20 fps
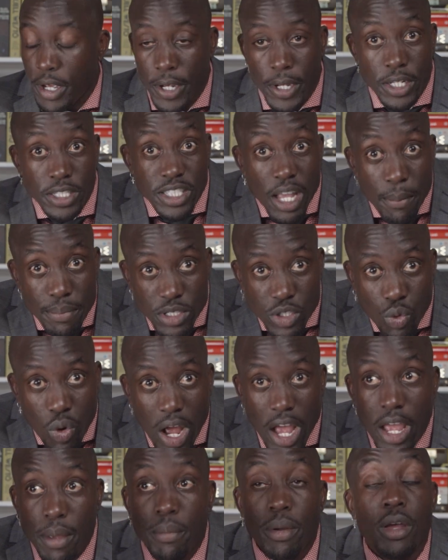
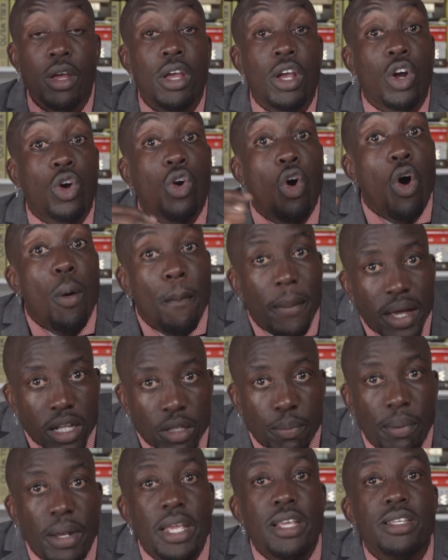Subscribe,
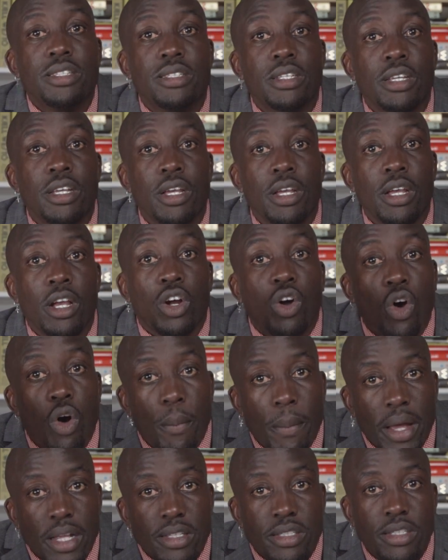comment, please.
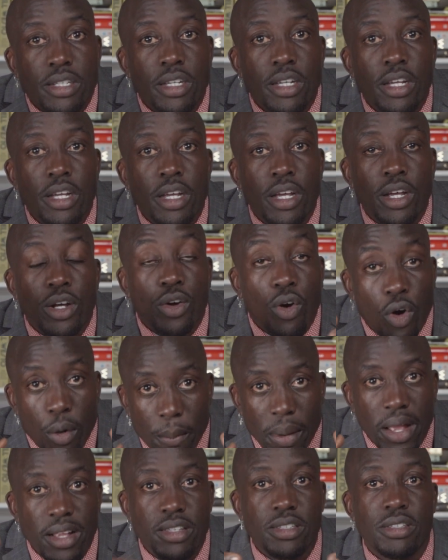
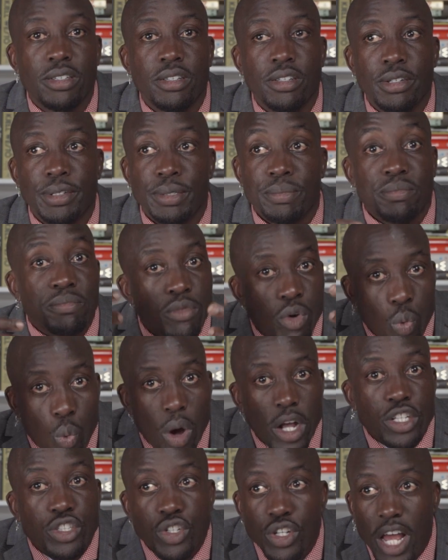Comment.
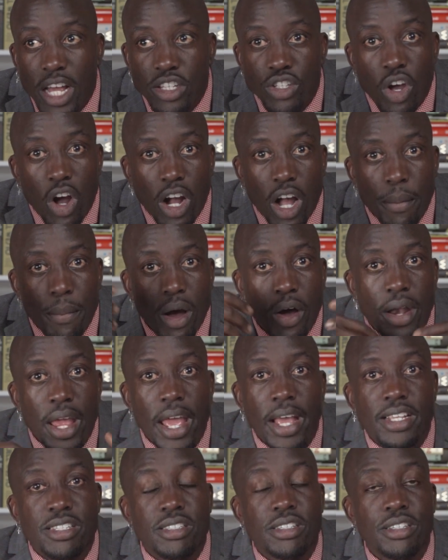What should I talk about
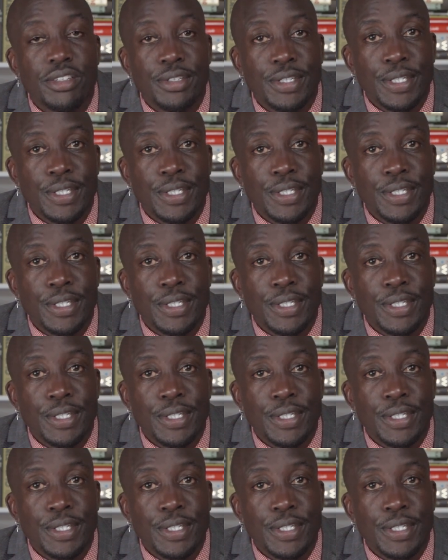next?